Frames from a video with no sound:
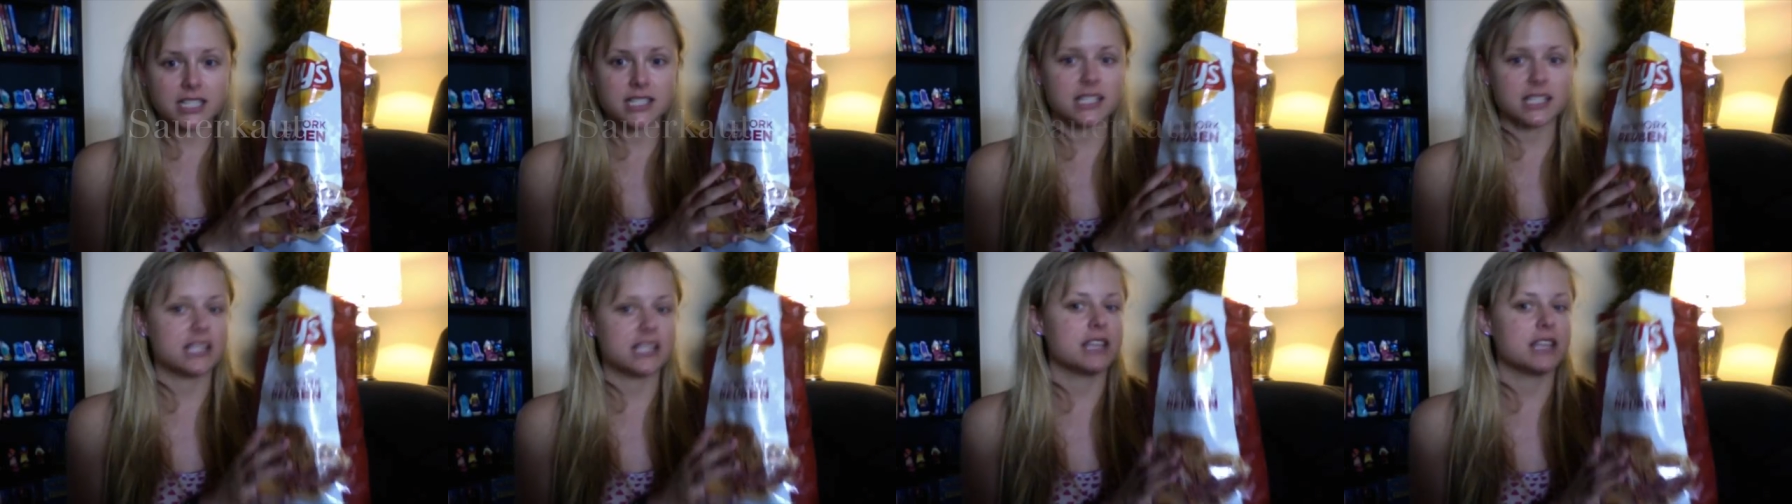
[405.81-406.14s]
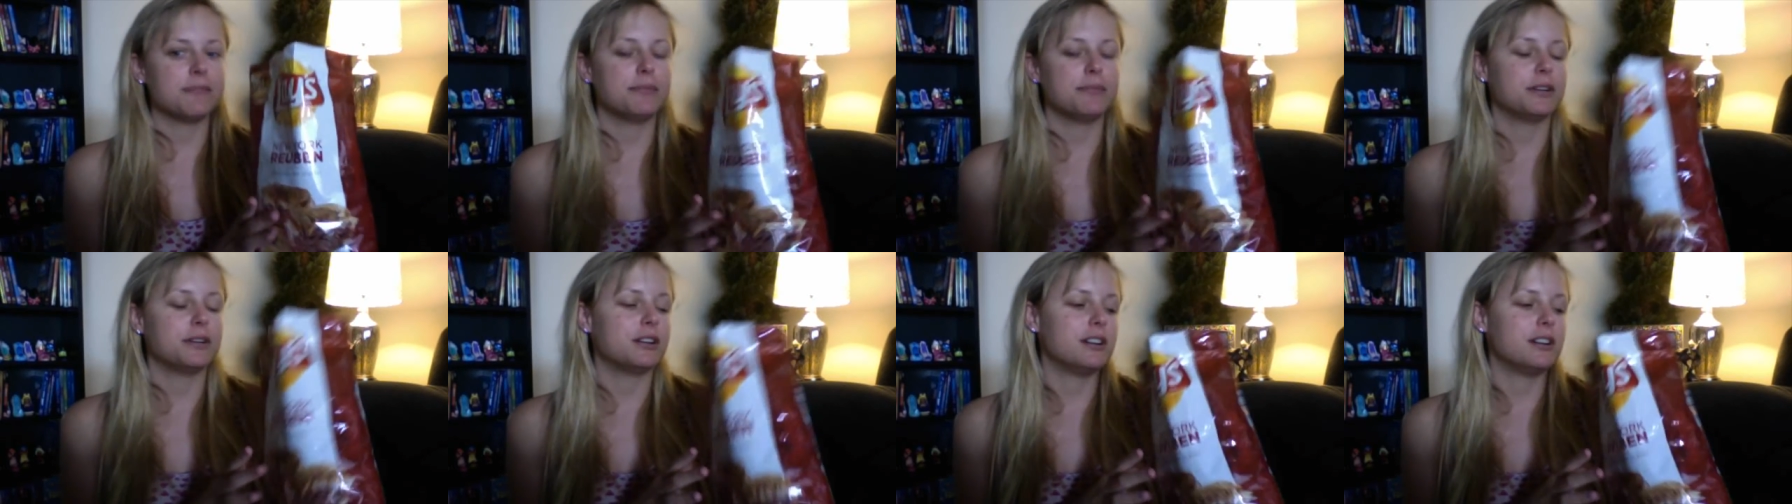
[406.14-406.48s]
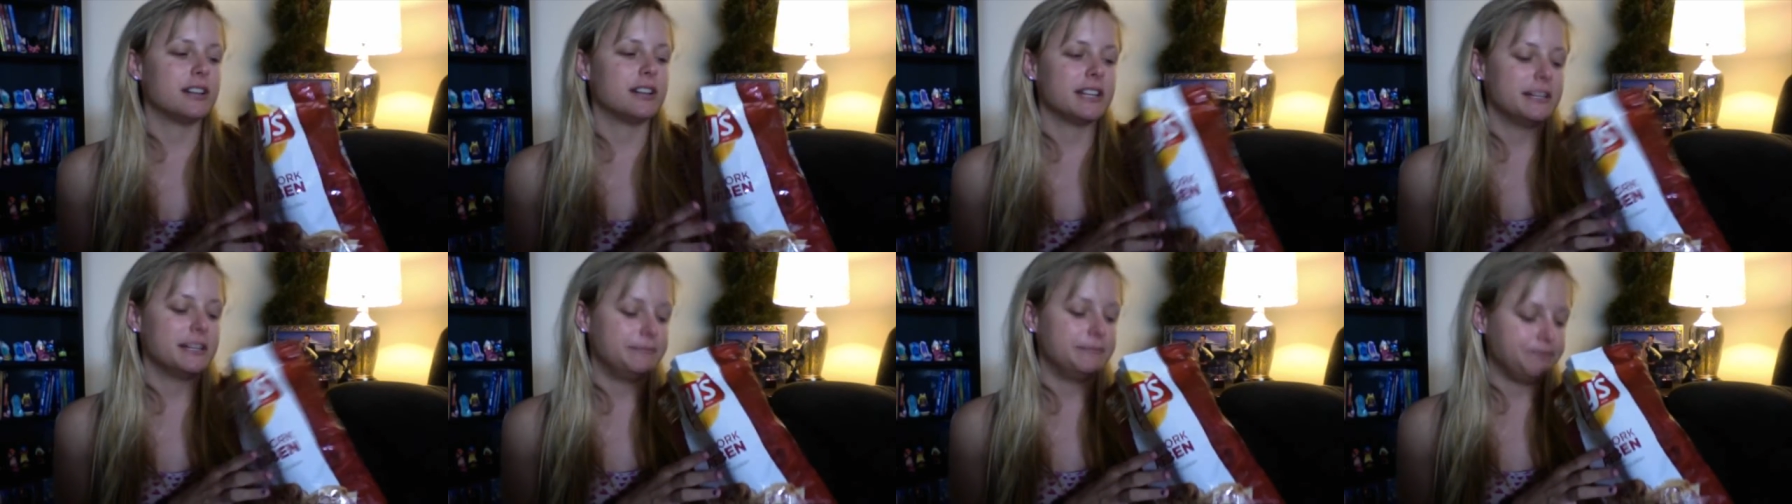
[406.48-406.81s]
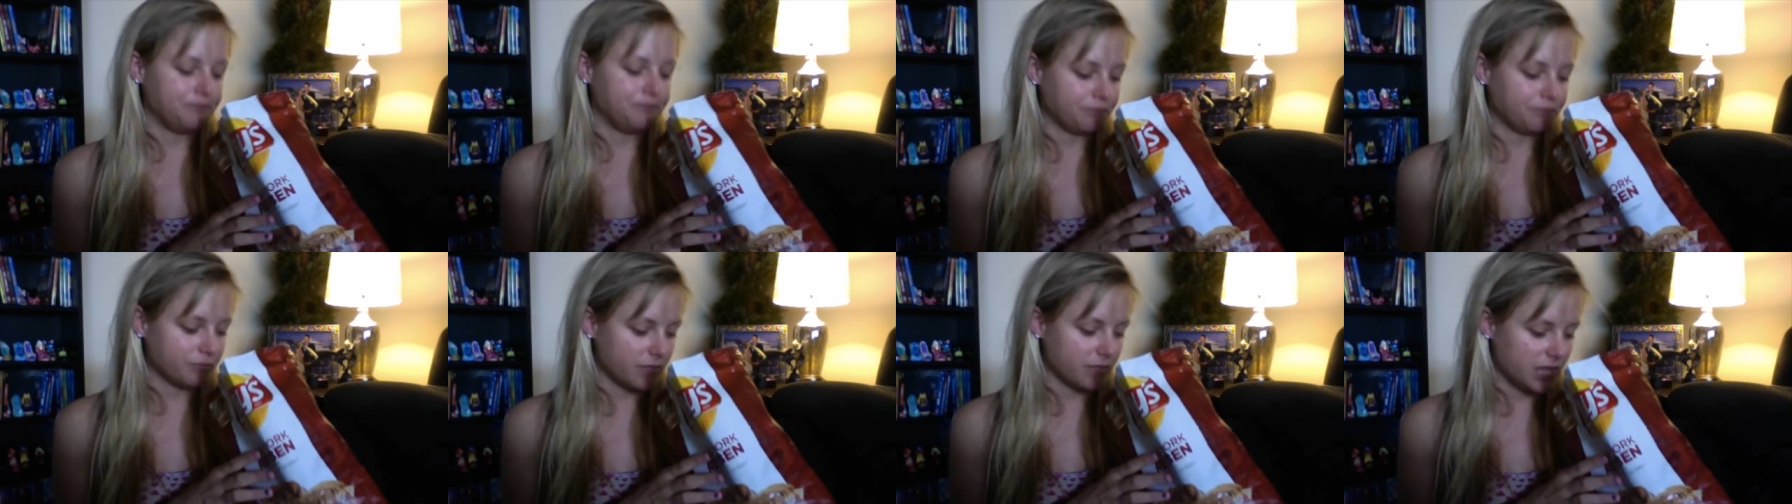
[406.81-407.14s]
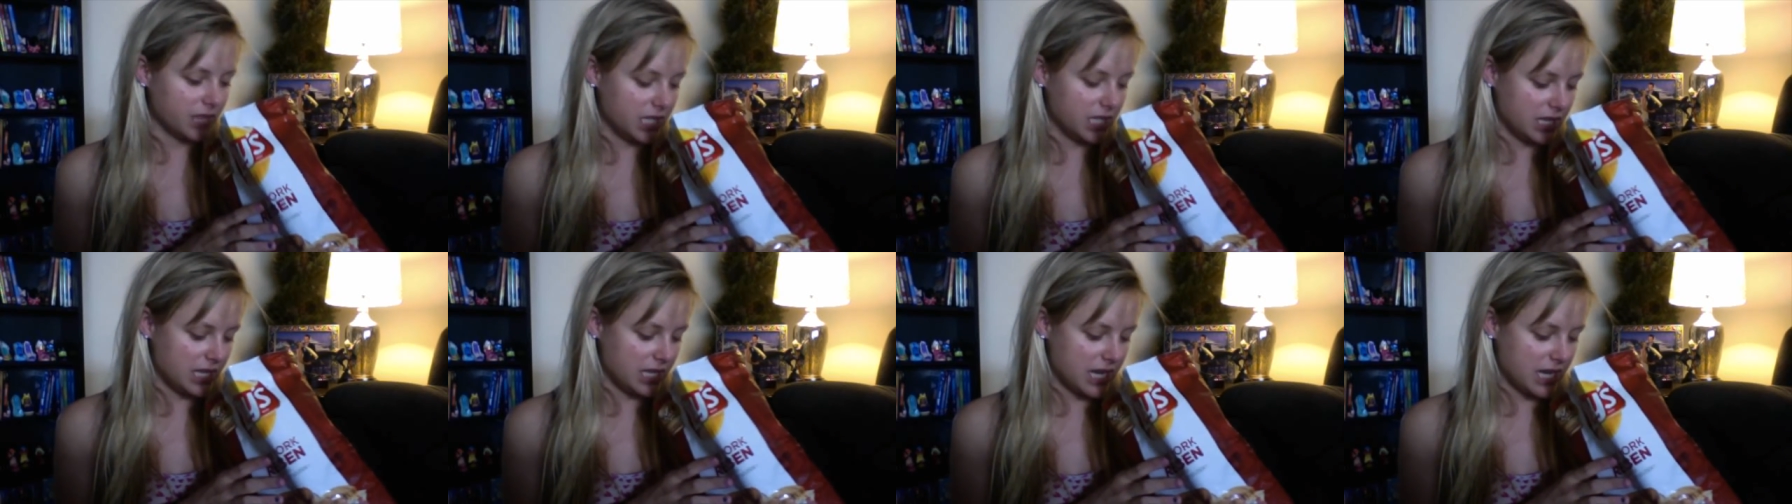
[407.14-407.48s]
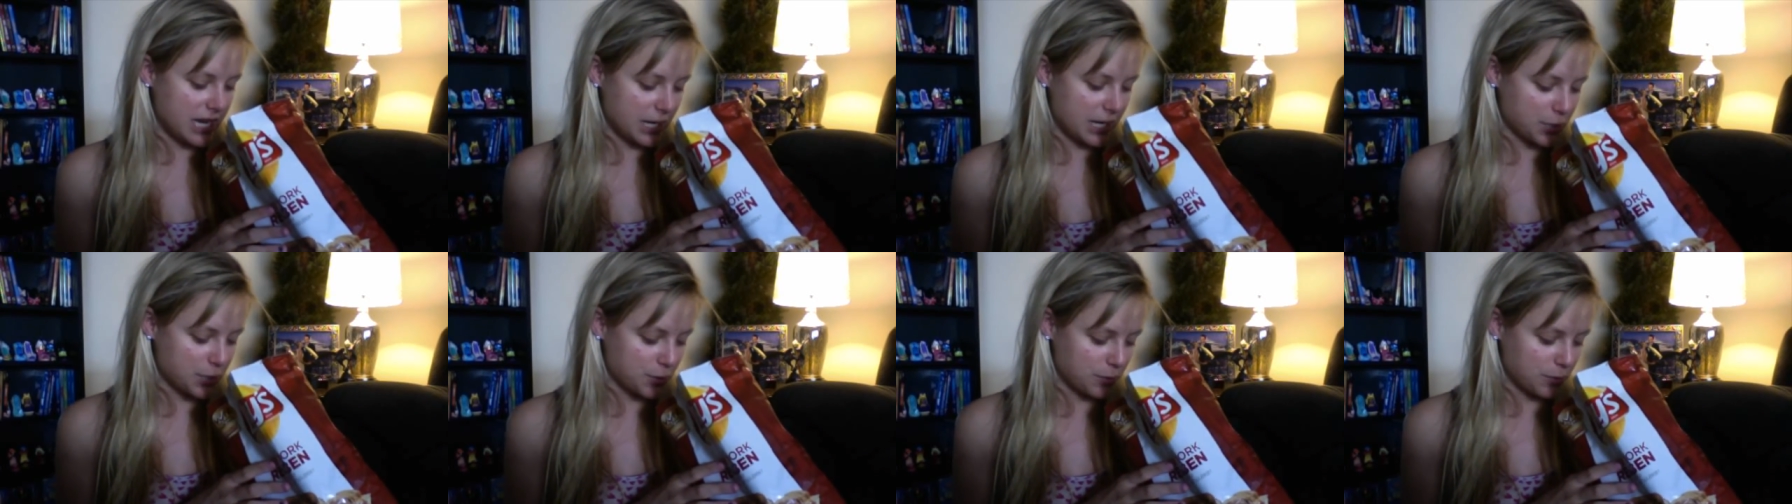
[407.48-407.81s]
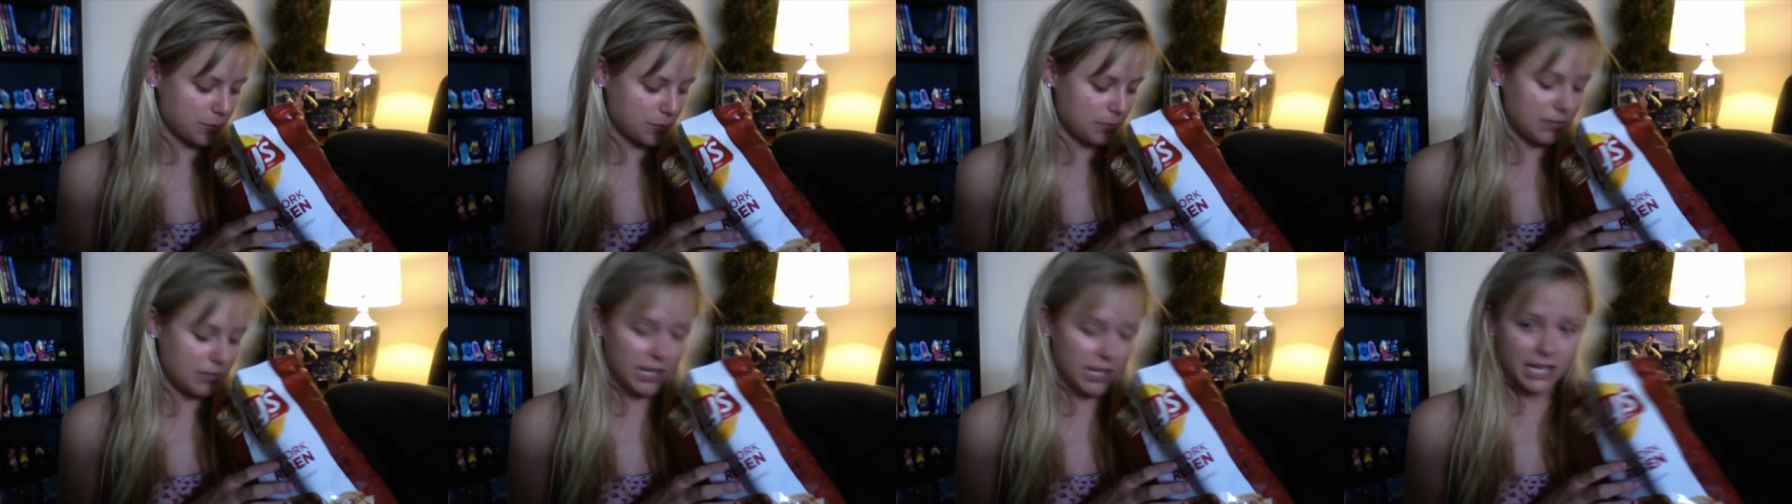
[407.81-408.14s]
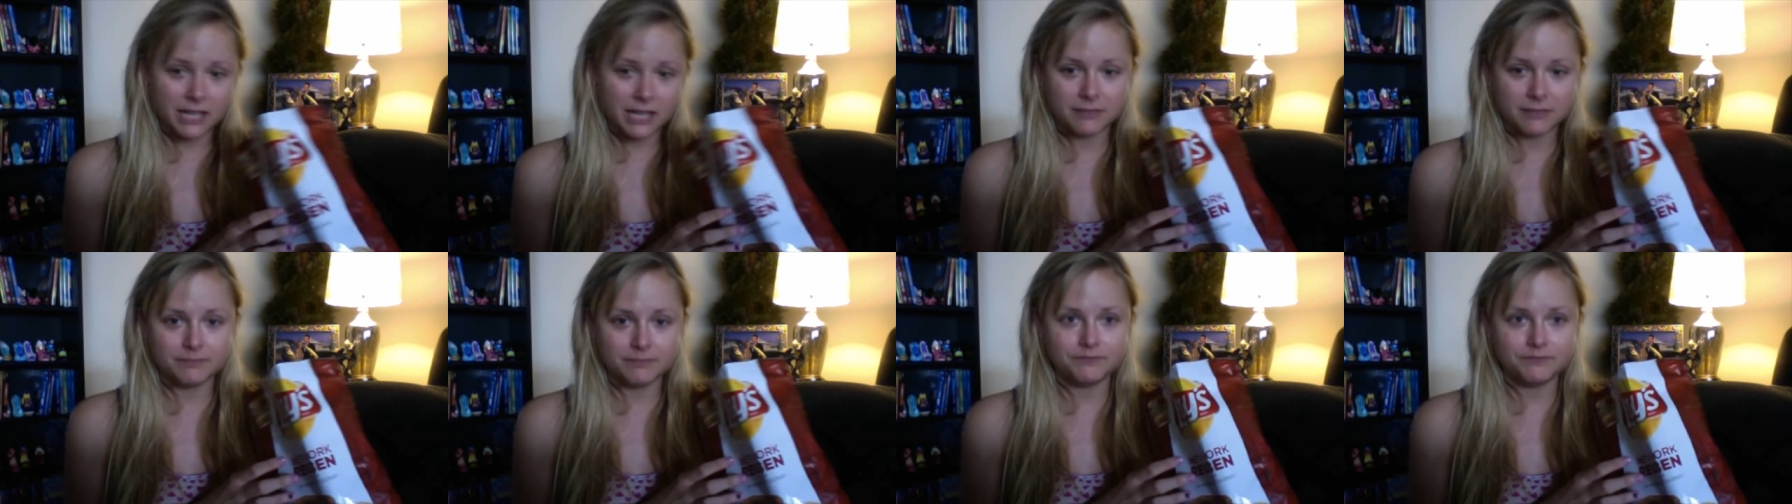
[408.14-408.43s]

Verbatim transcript: that they put on it than the actual meat.